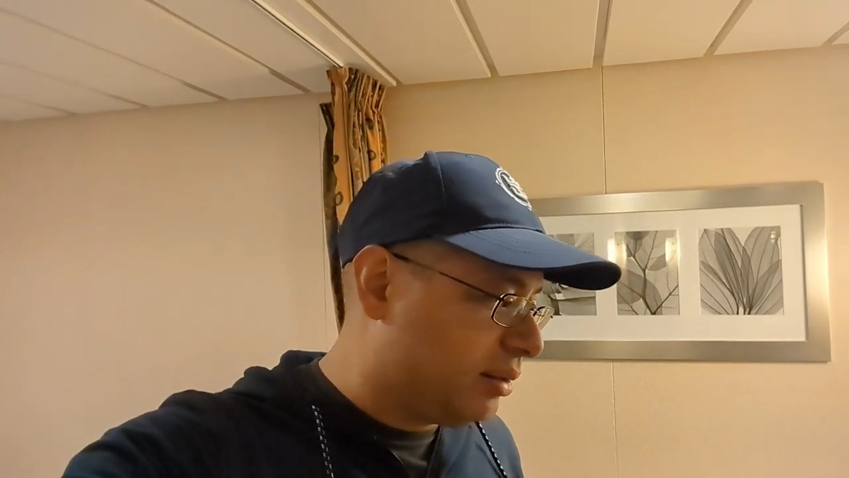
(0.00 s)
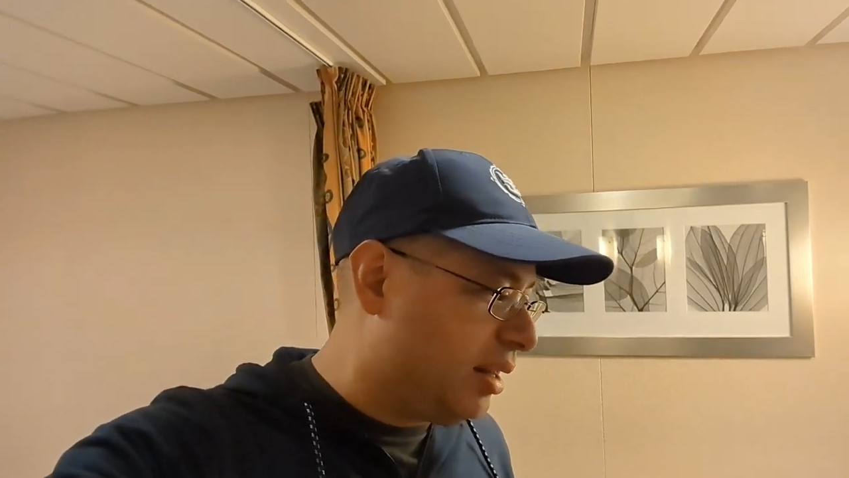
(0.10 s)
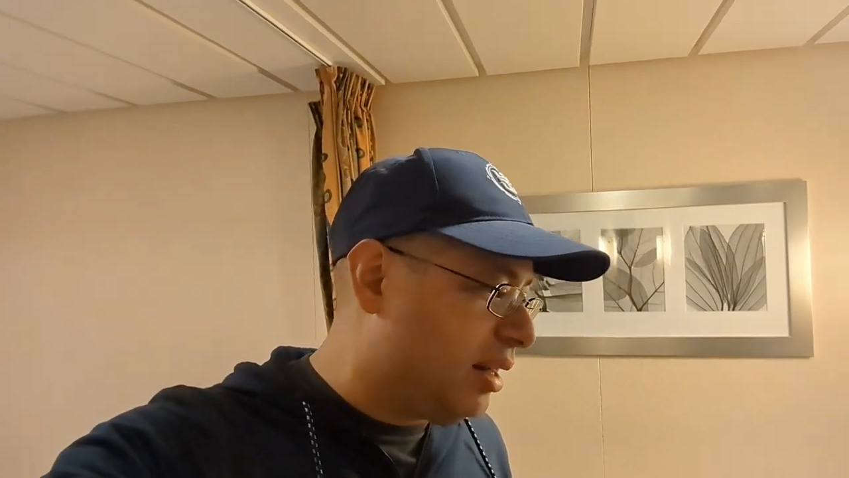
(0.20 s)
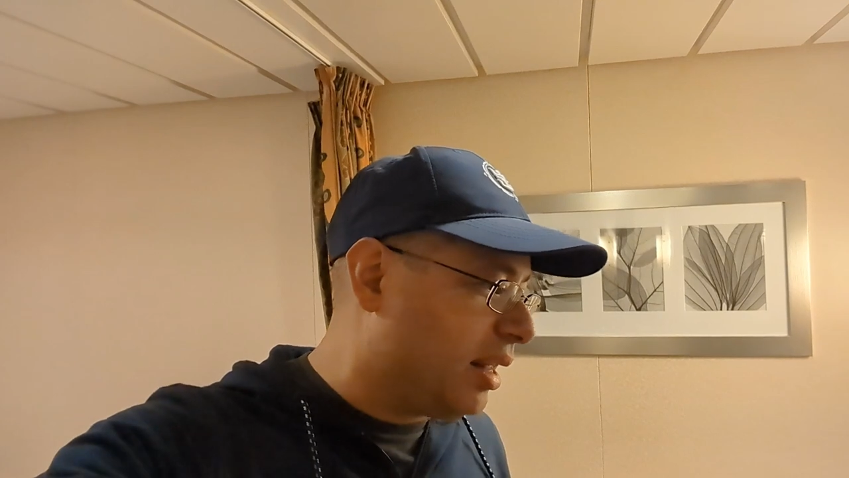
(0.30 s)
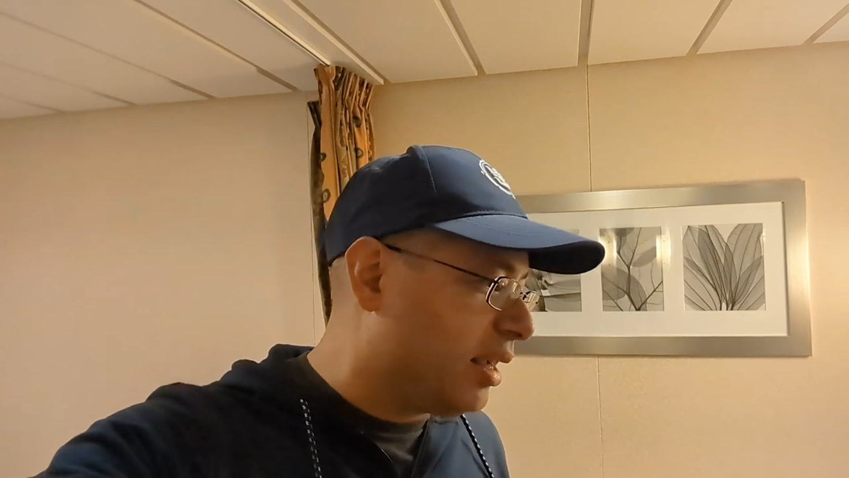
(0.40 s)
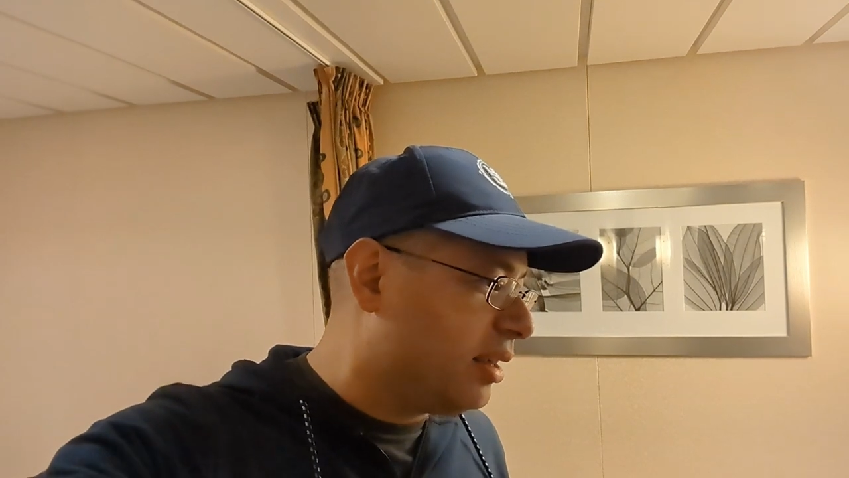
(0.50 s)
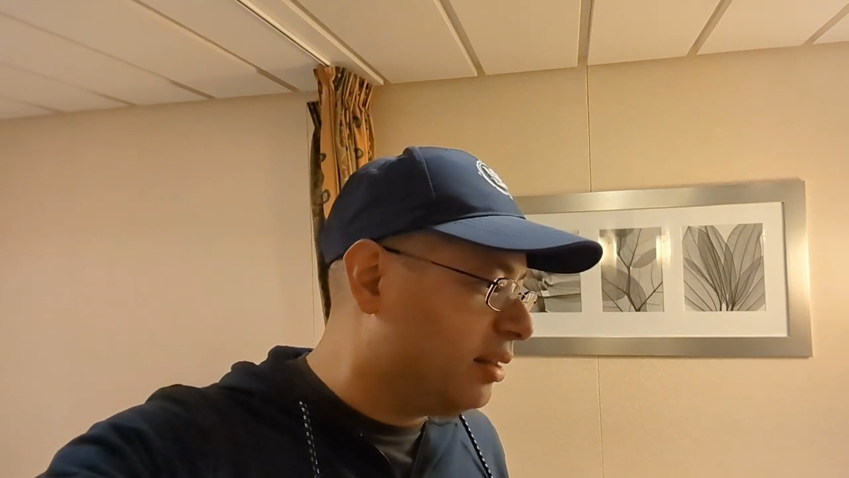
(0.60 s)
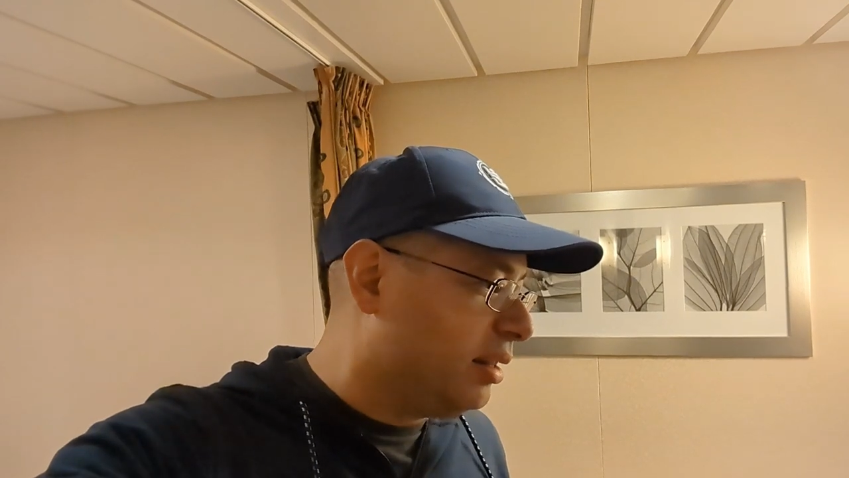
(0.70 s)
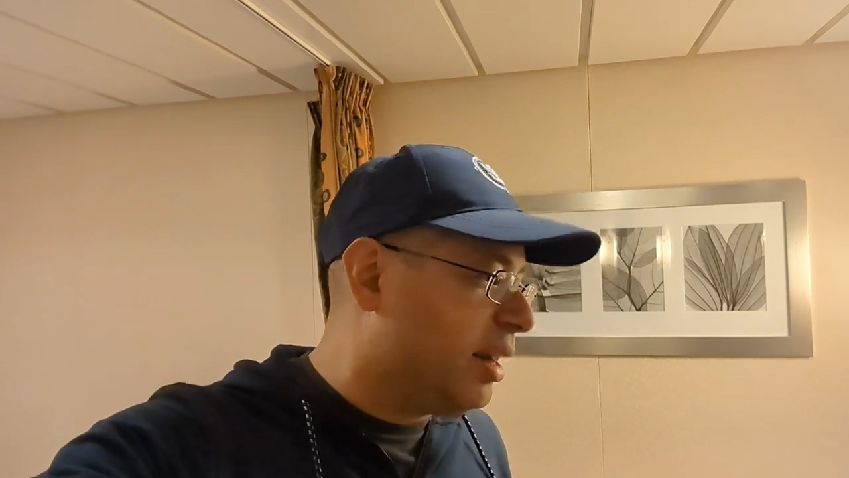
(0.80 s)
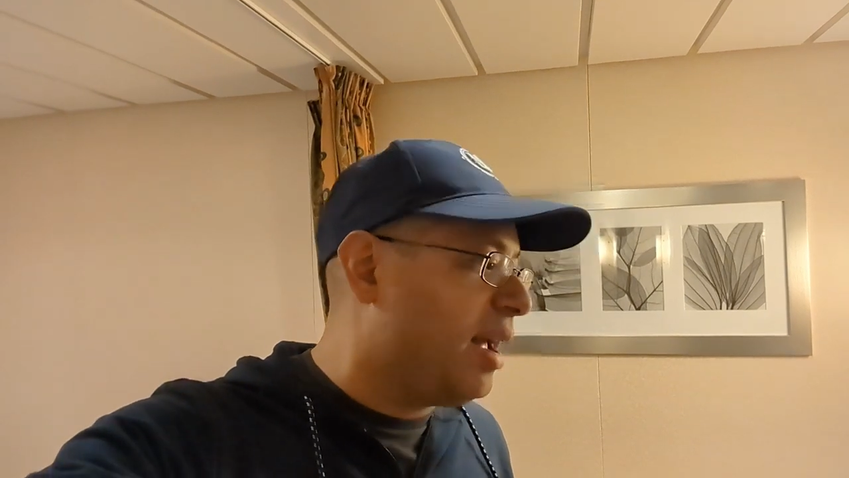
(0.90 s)
probably in like
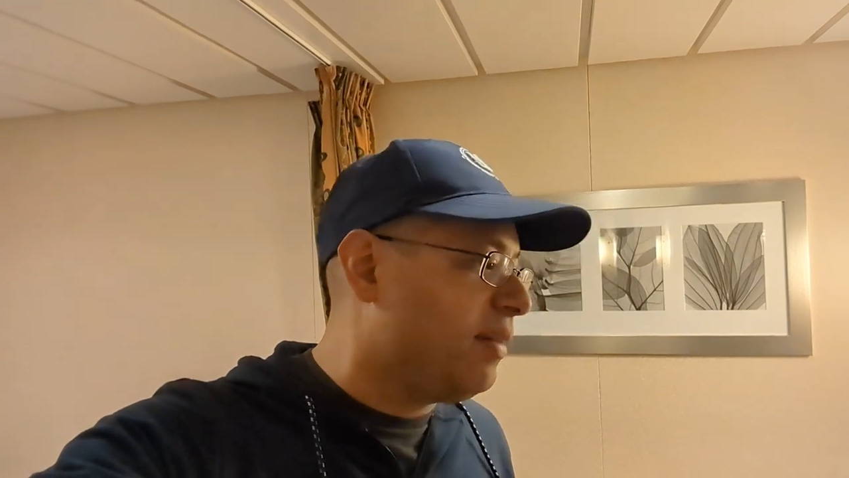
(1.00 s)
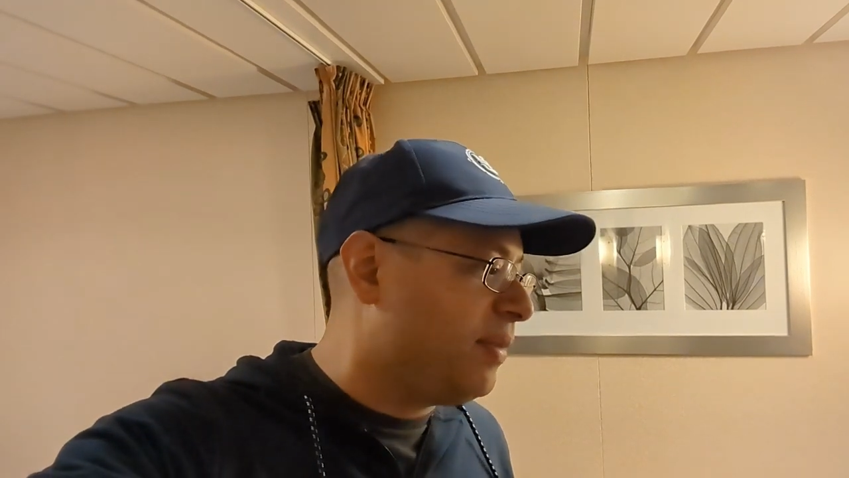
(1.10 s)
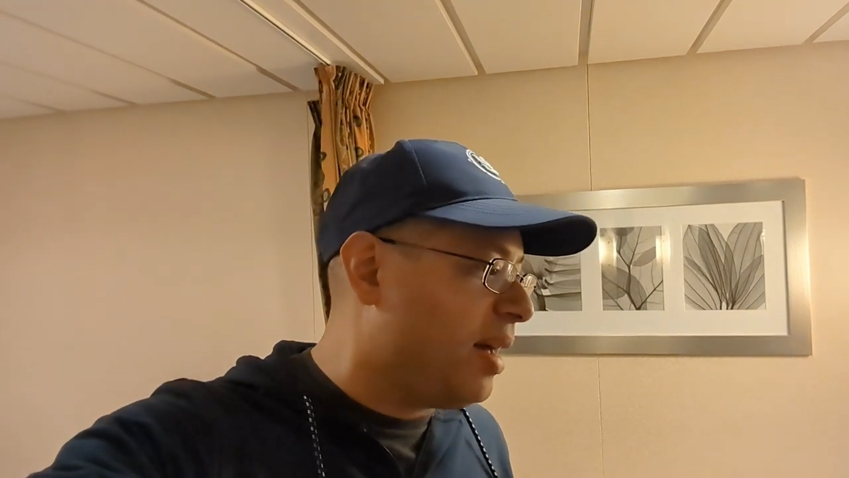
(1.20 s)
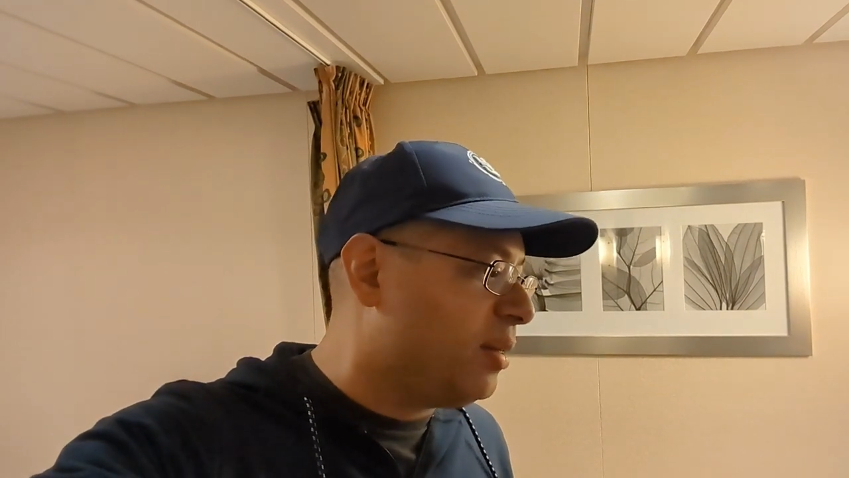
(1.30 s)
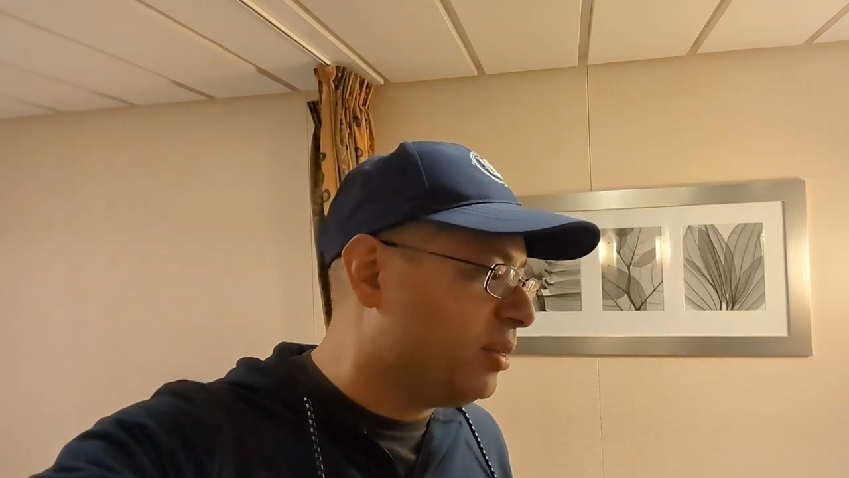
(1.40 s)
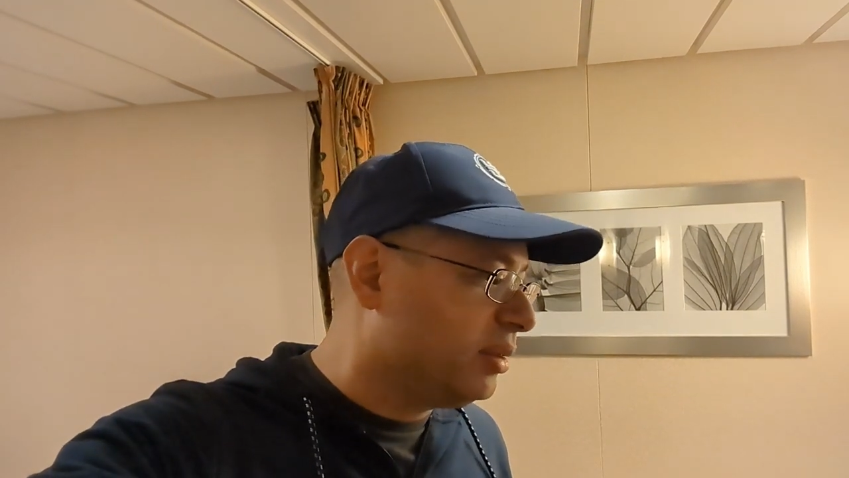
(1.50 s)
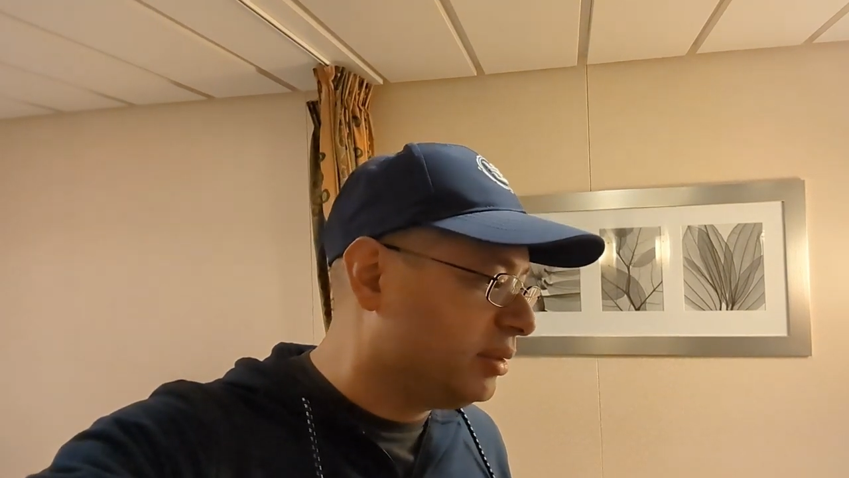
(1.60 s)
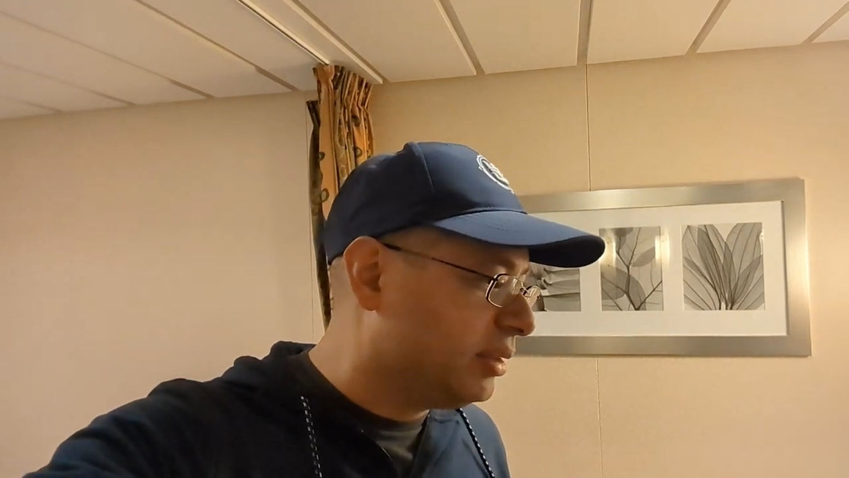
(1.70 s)
in a half hour.